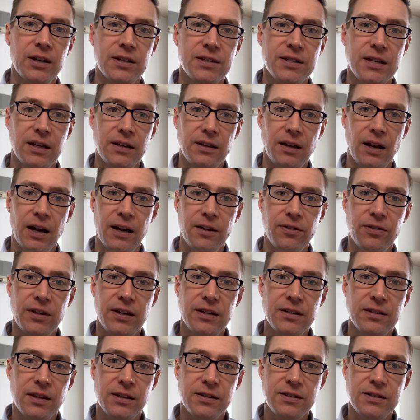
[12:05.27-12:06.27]
as I
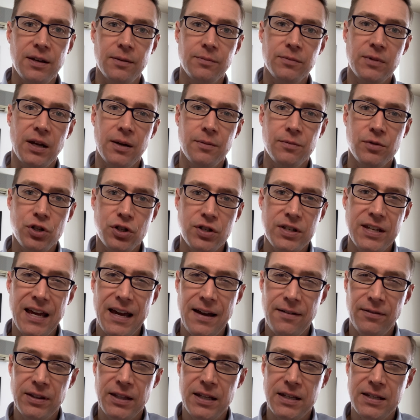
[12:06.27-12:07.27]
think that sometimes just
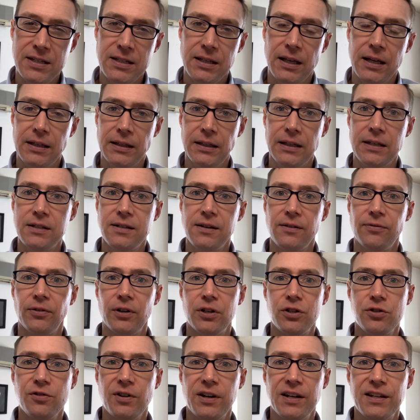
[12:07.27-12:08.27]
having these slightly
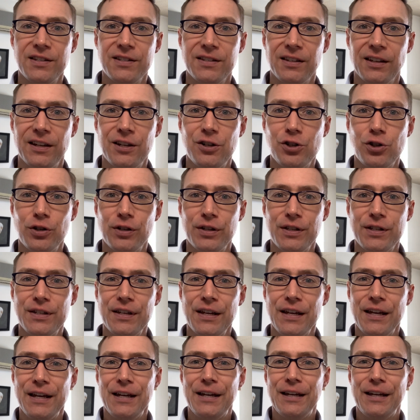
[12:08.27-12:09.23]
different translations